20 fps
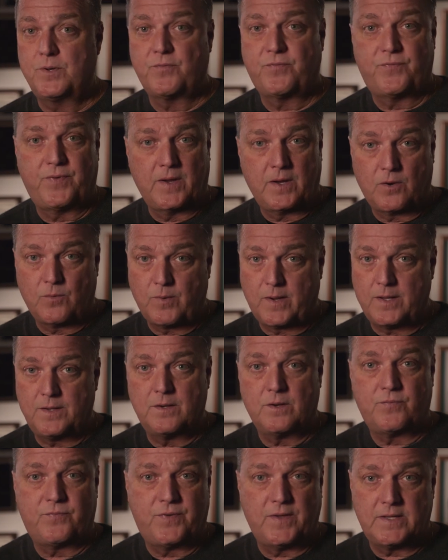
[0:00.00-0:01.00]
your finger right in
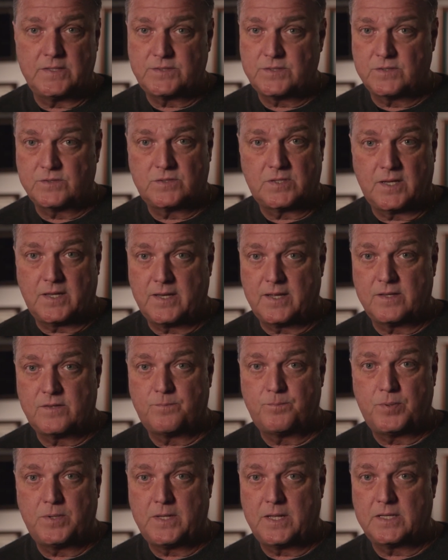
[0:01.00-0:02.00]
their face and say that's
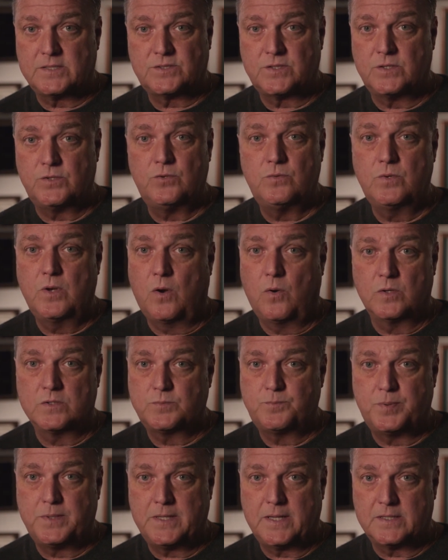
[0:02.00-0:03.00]
BS and you know
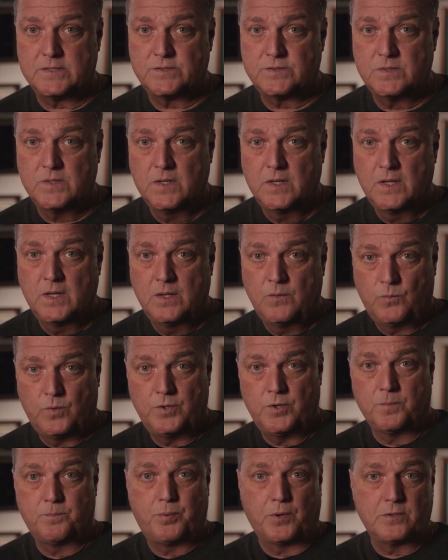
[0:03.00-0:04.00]
it's BS.
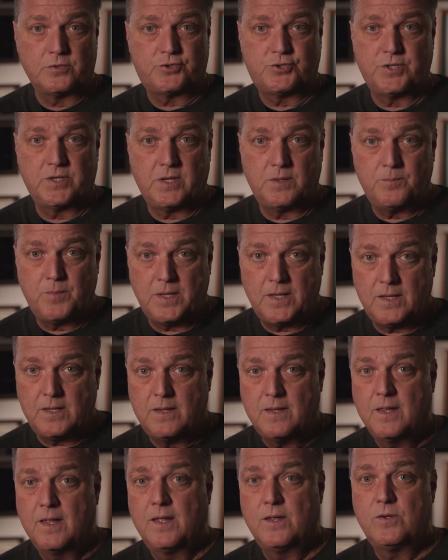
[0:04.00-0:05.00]
When you're bullshitting me,
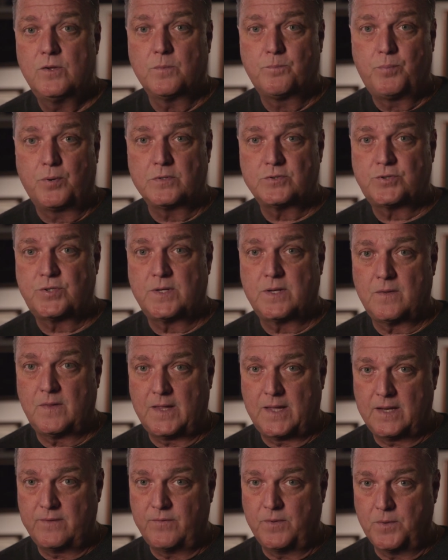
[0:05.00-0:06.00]
you're bullshitting a
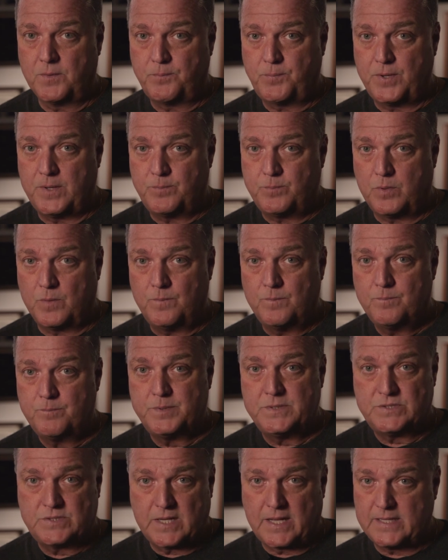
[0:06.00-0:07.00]
lot of other people
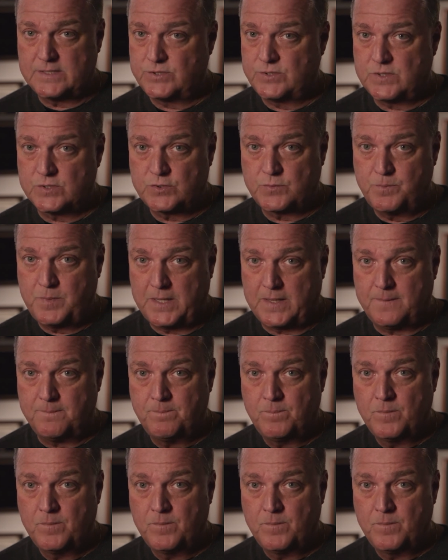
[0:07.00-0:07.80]
besides just me.